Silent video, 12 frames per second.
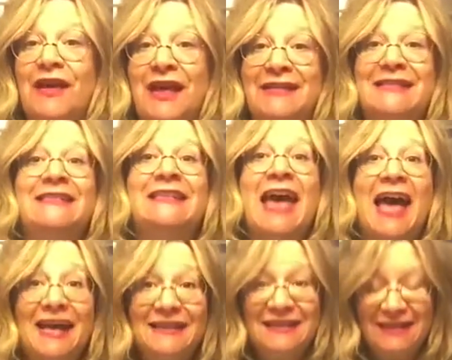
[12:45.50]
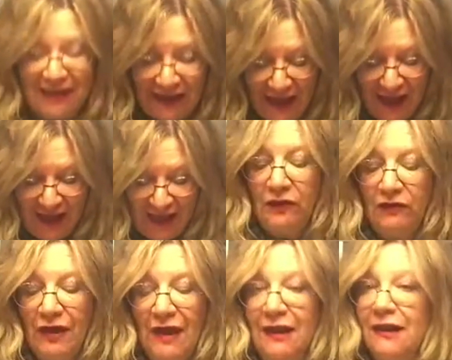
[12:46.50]
fantastic. You
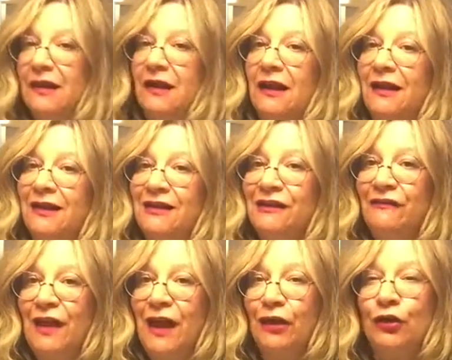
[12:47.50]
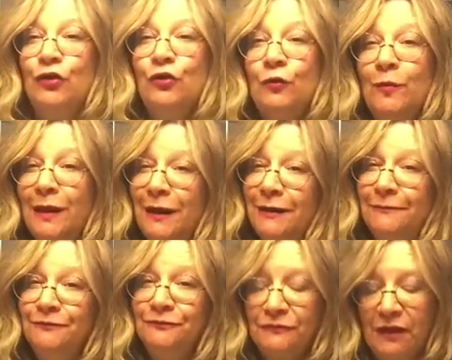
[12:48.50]
get a little hint of that
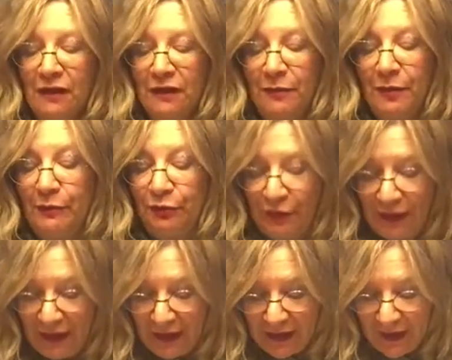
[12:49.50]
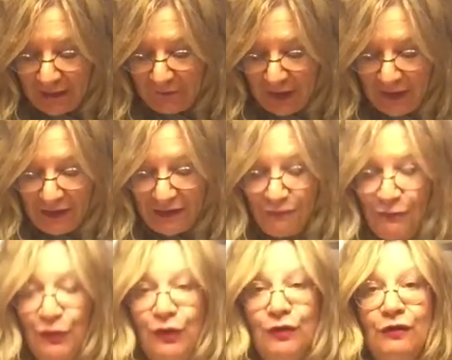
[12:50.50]
cumin, the paprika, this
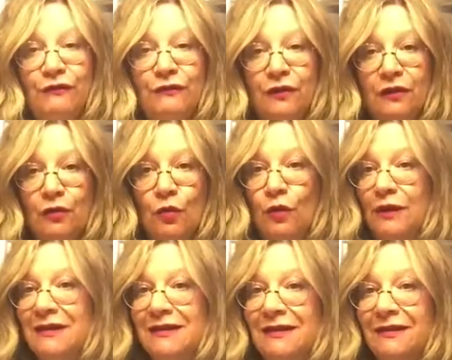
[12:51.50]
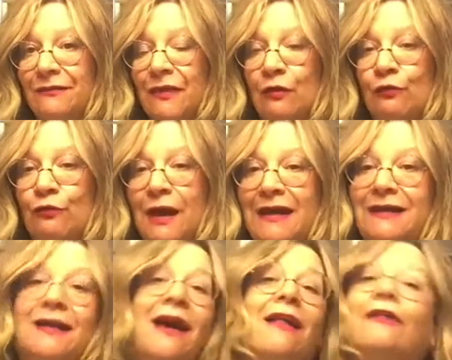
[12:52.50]
beautiful golden red
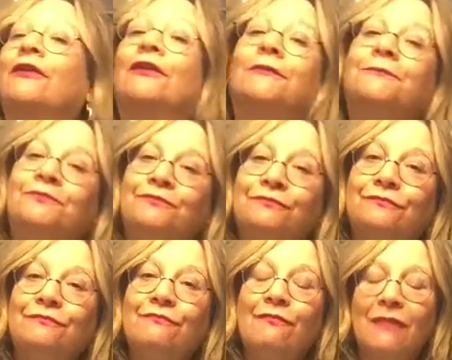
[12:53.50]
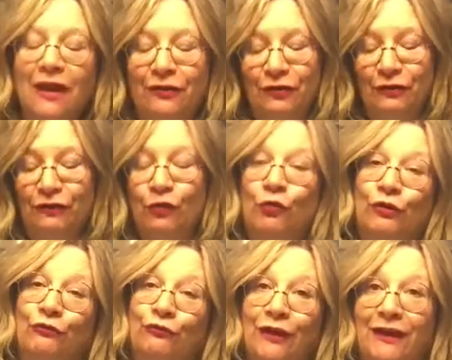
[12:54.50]
color. I don't know if
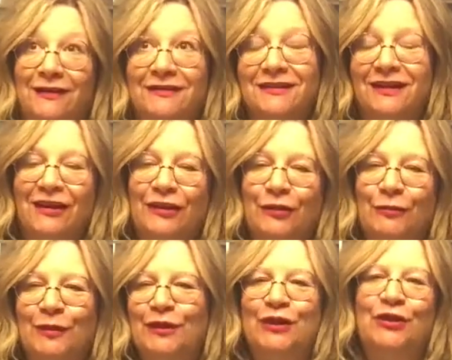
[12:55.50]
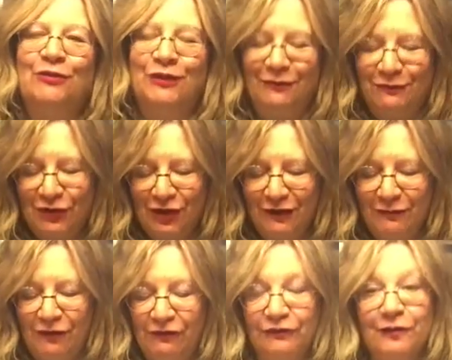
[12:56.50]
golden red is a color, but you know what I'm talking
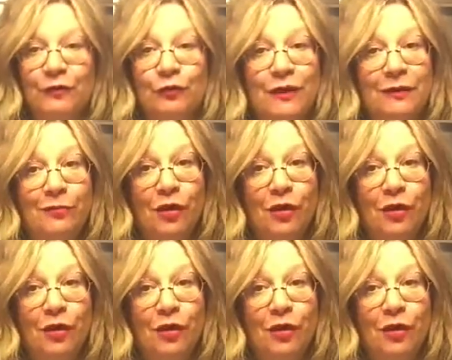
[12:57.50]
about from the red